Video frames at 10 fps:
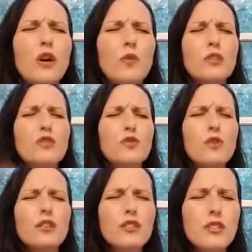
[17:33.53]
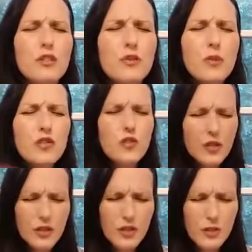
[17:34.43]
We trust you. We
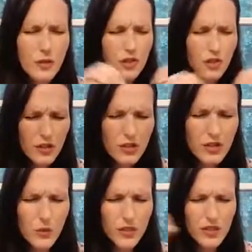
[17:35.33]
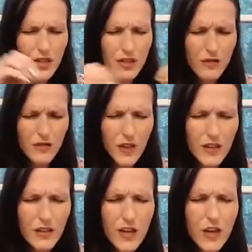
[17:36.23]
trust you. We trust you. We stand in faith,